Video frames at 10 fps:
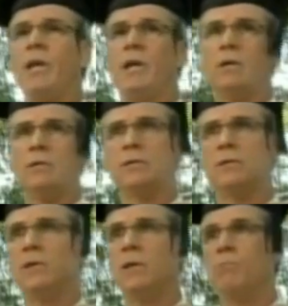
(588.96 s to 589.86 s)
Hill,
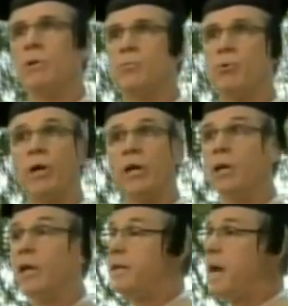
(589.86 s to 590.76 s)
but Spring
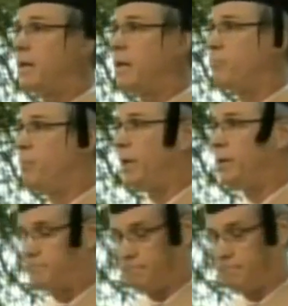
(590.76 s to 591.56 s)
Hill had not left me.